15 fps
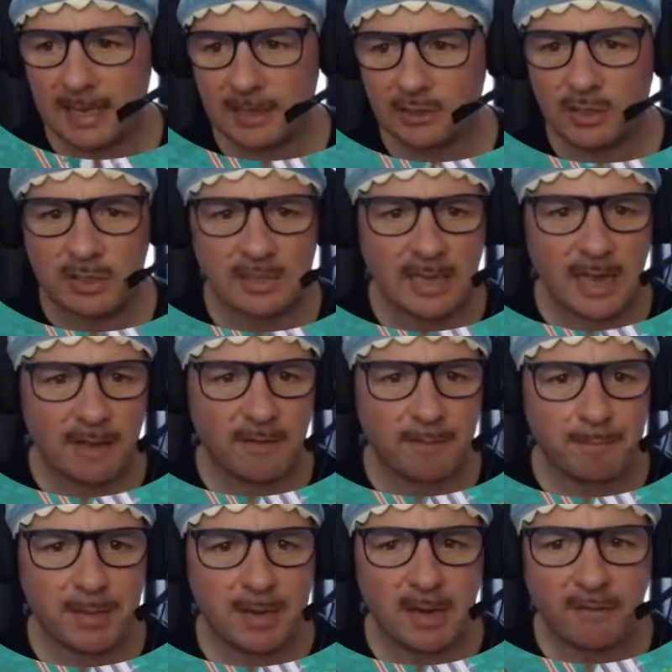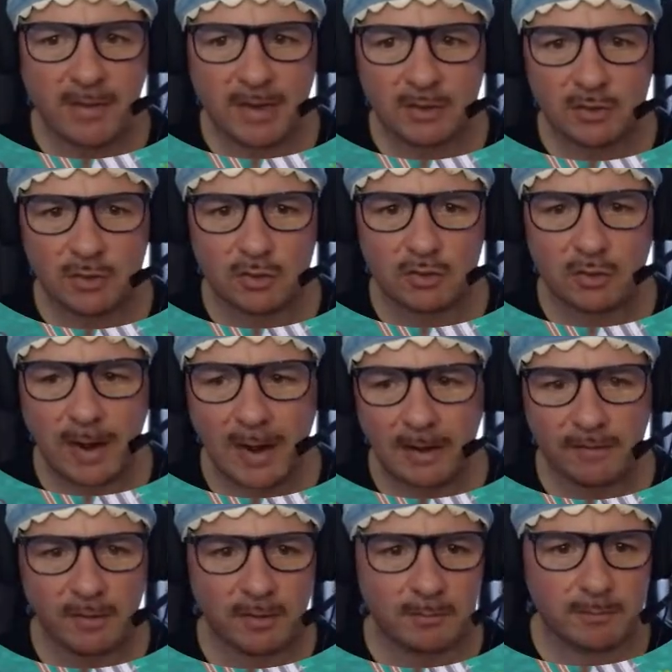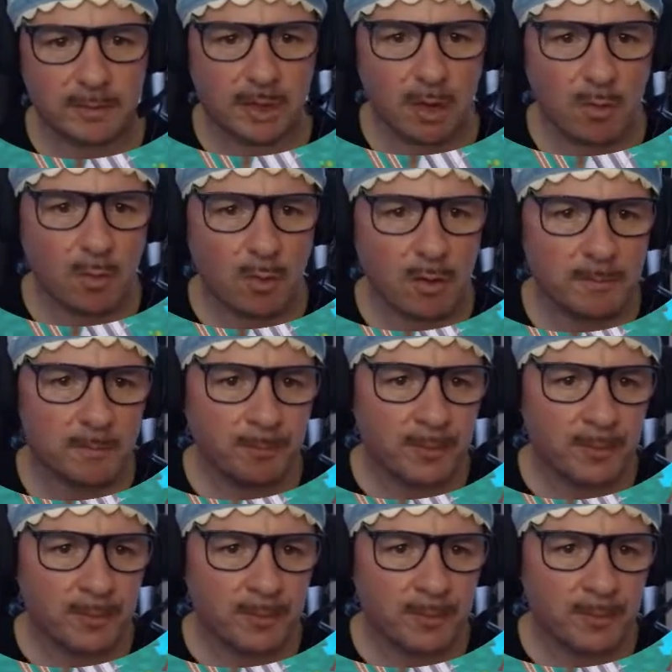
and just have a bit of extra track for them to go on,